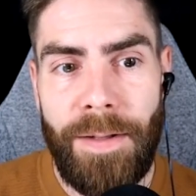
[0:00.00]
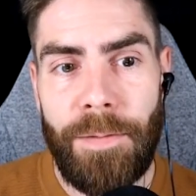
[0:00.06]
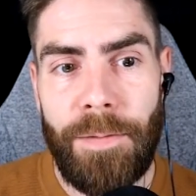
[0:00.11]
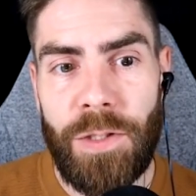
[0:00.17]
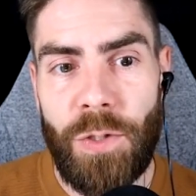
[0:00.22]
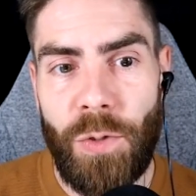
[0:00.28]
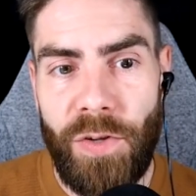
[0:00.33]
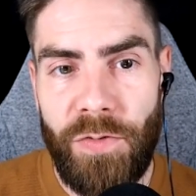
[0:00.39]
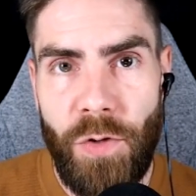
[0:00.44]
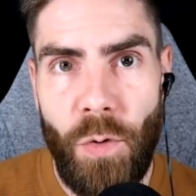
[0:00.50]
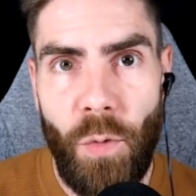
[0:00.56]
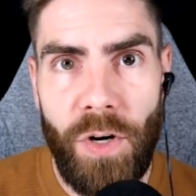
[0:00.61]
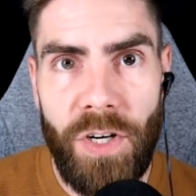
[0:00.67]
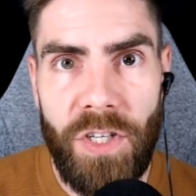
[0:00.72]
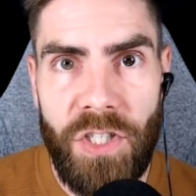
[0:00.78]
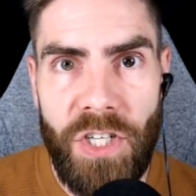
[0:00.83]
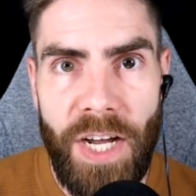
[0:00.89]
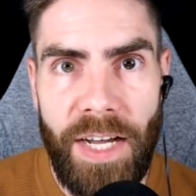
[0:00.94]
So if you want
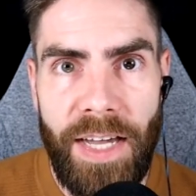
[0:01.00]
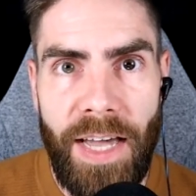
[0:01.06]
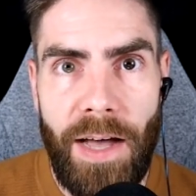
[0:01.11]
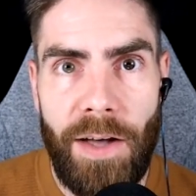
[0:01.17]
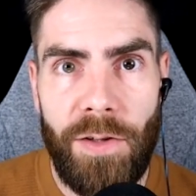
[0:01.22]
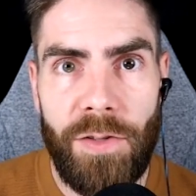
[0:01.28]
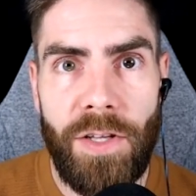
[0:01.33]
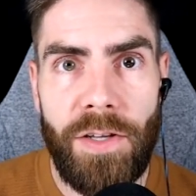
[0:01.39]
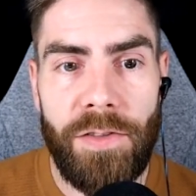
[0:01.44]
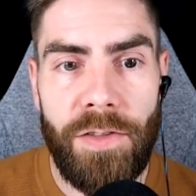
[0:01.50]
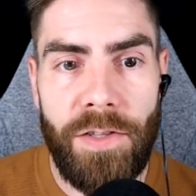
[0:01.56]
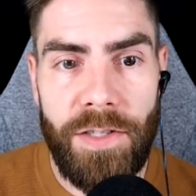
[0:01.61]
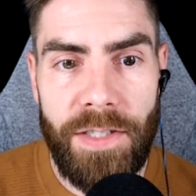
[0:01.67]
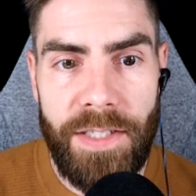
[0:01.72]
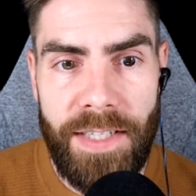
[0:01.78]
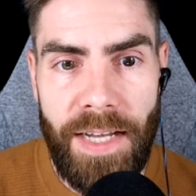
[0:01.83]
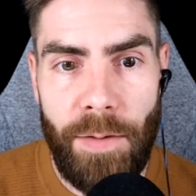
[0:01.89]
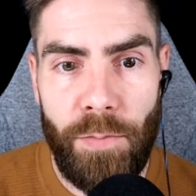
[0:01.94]
to check out the
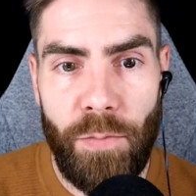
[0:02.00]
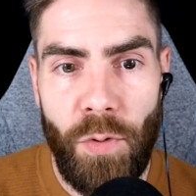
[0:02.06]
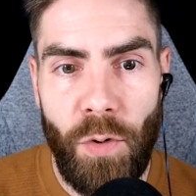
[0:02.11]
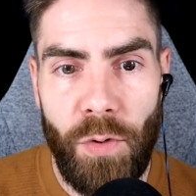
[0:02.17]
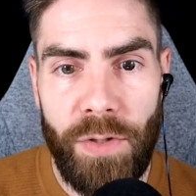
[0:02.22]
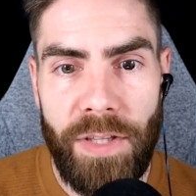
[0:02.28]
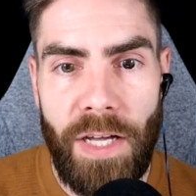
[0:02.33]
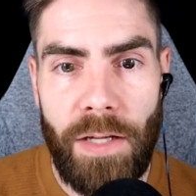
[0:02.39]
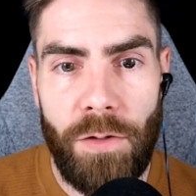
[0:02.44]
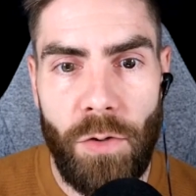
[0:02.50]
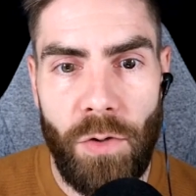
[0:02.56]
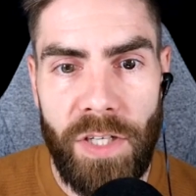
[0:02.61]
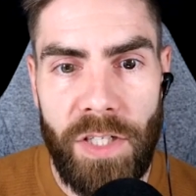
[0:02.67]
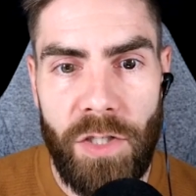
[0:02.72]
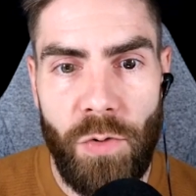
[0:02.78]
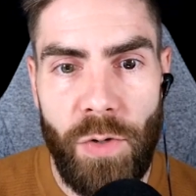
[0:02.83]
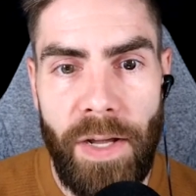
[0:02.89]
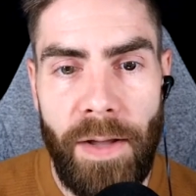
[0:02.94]
SamProtect
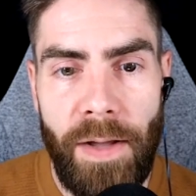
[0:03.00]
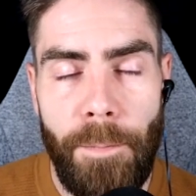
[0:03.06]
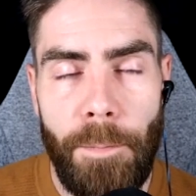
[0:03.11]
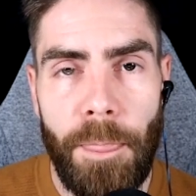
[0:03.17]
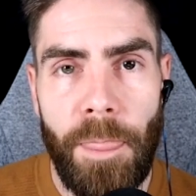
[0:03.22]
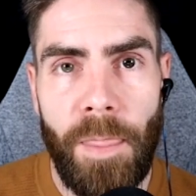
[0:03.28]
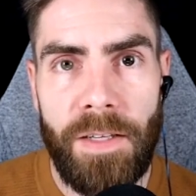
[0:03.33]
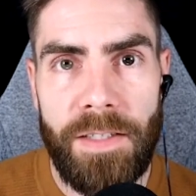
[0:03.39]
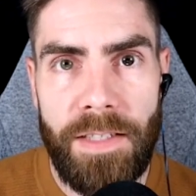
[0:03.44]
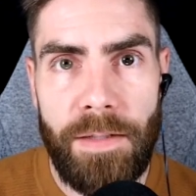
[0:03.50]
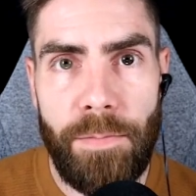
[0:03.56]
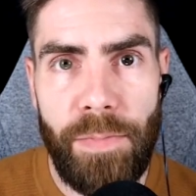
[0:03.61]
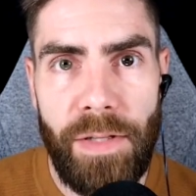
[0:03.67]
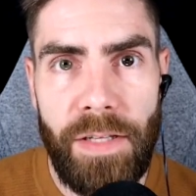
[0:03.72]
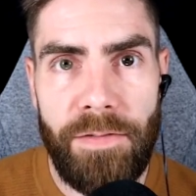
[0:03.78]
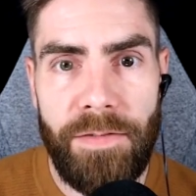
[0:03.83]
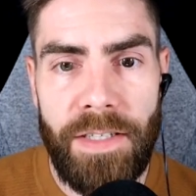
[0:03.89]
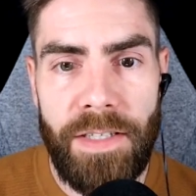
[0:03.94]
33,
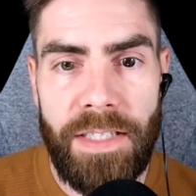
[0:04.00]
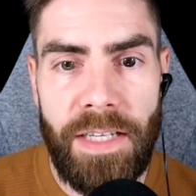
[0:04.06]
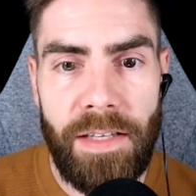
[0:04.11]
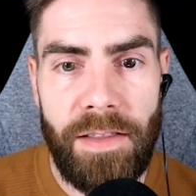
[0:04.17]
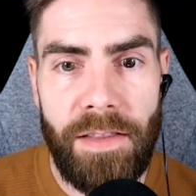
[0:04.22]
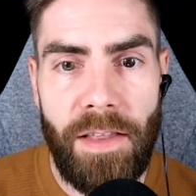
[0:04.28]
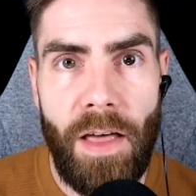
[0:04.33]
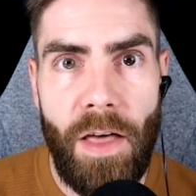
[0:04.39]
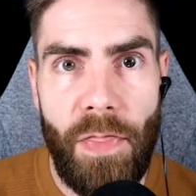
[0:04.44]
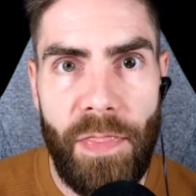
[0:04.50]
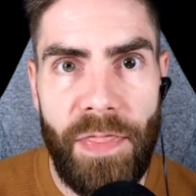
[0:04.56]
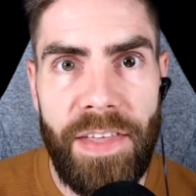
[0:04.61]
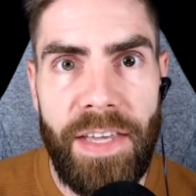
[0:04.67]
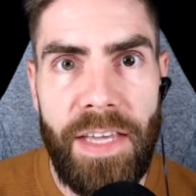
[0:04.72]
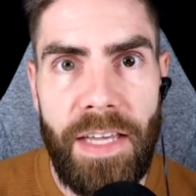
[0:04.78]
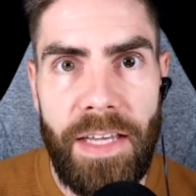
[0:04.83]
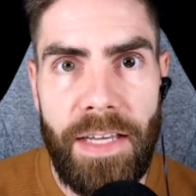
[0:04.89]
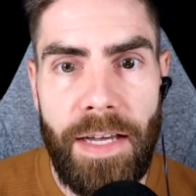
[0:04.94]
simply visit
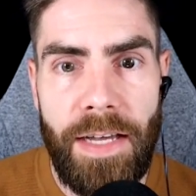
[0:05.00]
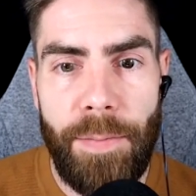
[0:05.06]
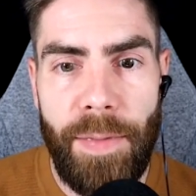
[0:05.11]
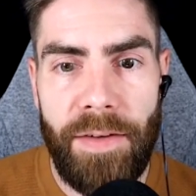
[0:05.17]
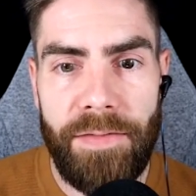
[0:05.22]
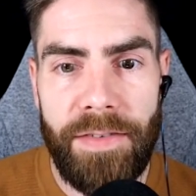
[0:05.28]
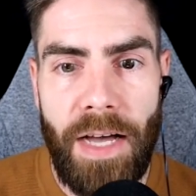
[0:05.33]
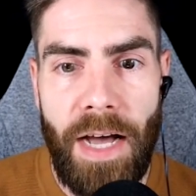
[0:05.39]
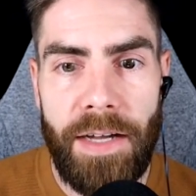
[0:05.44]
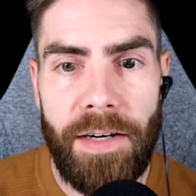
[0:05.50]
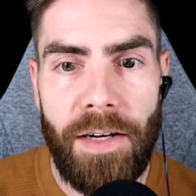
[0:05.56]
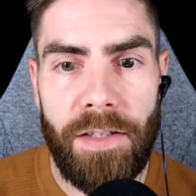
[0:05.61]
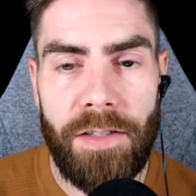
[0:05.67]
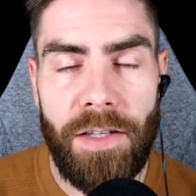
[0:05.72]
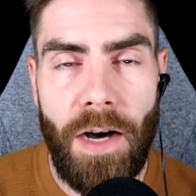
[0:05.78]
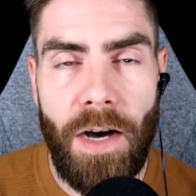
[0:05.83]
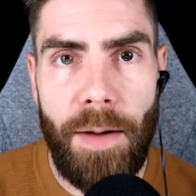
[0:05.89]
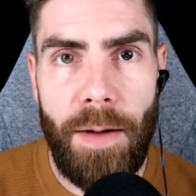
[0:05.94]

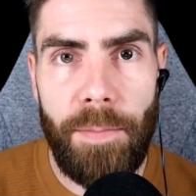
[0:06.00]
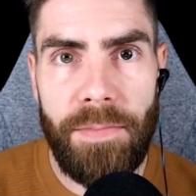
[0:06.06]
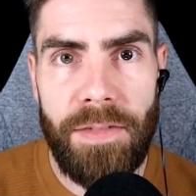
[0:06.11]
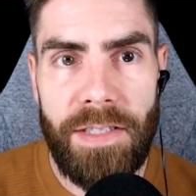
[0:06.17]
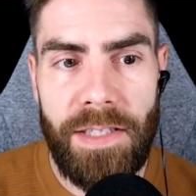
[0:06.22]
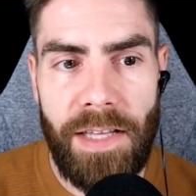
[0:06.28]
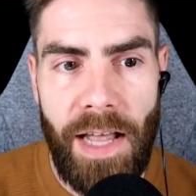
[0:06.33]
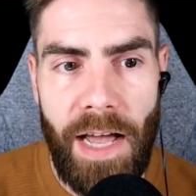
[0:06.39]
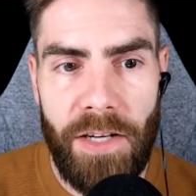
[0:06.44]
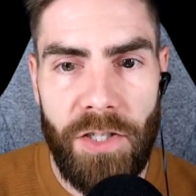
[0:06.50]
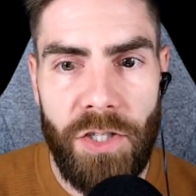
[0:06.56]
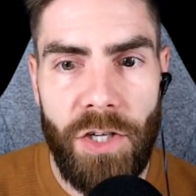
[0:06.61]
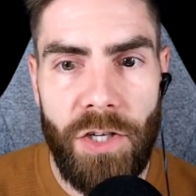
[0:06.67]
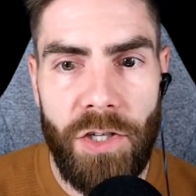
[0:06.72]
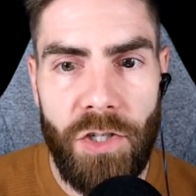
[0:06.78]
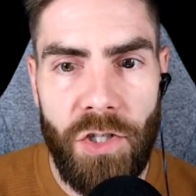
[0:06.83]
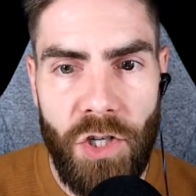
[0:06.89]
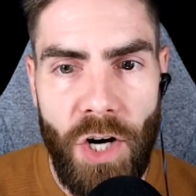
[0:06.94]
theemfguy.com slash
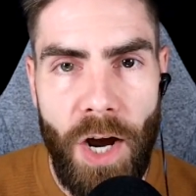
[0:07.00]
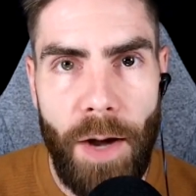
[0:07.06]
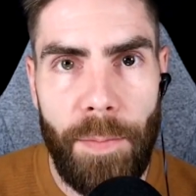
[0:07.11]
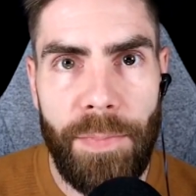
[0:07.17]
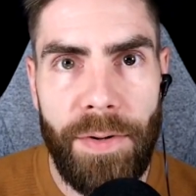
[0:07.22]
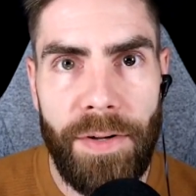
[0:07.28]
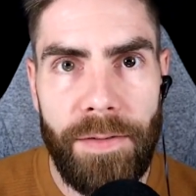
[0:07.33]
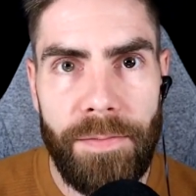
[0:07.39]
shop.